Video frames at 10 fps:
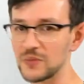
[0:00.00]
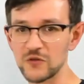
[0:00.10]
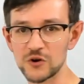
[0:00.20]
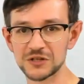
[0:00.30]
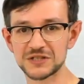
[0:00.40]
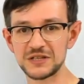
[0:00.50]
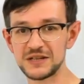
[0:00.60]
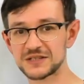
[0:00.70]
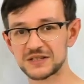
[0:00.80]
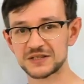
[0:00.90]
vertex C
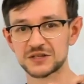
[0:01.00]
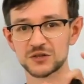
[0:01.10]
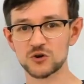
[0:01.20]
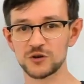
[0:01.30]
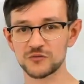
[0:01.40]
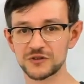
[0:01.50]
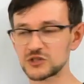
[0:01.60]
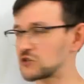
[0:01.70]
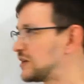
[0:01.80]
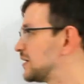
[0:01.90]
is the centroid of the
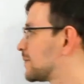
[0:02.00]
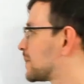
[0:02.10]
tree